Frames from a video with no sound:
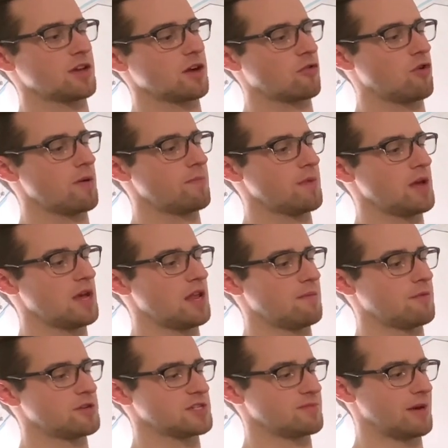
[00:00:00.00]
equipment and
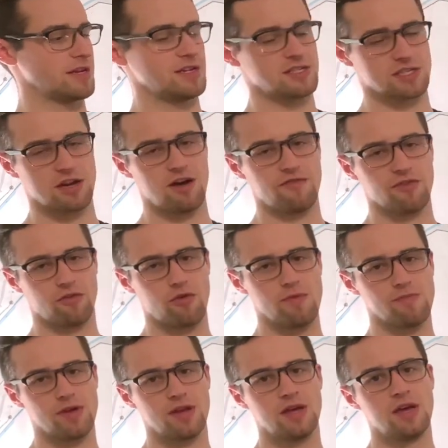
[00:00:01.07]
most of my disc golf
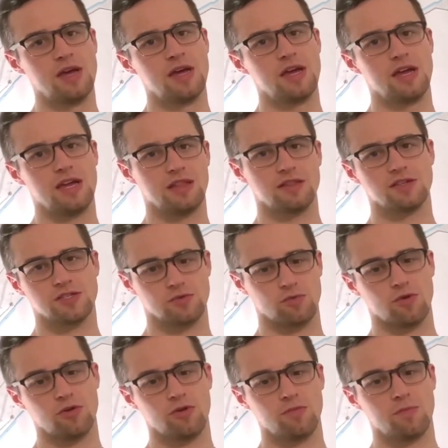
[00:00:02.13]
equipment in this
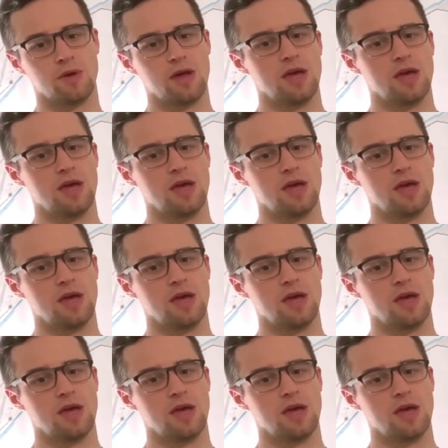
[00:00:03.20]
room.